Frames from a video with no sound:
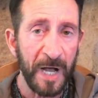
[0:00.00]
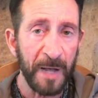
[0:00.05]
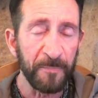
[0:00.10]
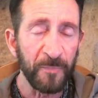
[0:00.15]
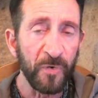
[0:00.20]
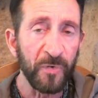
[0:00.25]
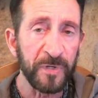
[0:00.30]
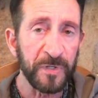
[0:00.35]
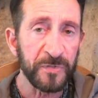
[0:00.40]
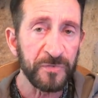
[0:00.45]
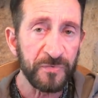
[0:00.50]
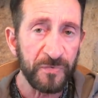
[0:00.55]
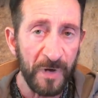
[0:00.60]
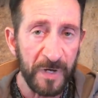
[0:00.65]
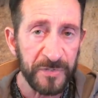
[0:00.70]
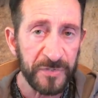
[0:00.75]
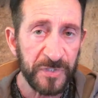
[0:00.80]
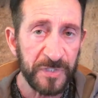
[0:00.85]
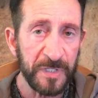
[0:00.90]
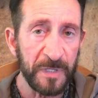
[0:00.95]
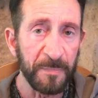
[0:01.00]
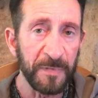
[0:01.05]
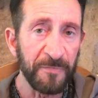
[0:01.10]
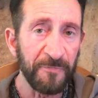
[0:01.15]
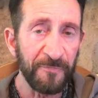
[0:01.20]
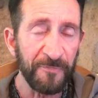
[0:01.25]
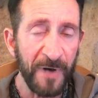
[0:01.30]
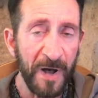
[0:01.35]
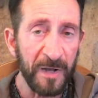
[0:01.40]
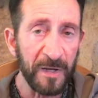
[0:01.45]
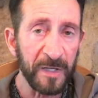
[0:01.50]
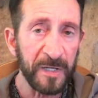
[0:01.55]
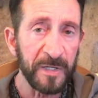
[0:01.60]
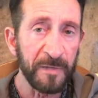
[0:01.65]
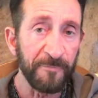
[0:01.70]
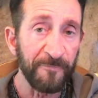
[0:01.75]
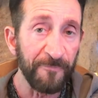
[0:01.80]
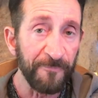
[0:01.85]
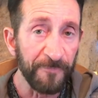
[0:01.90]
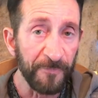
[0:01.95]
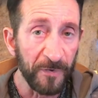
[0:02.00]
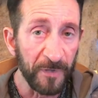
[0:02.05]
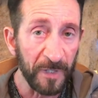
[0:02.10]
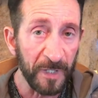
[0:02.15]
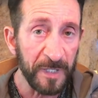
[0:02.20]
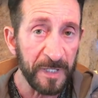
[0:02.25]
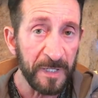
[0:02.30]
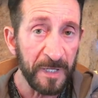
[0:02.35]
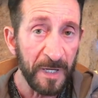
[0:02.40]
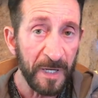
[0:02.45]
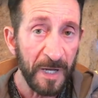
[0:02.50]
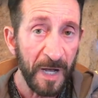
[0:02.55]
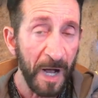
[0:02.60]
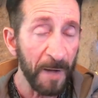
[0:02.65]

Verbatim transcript: I'm going to trust Him and follow Him fully.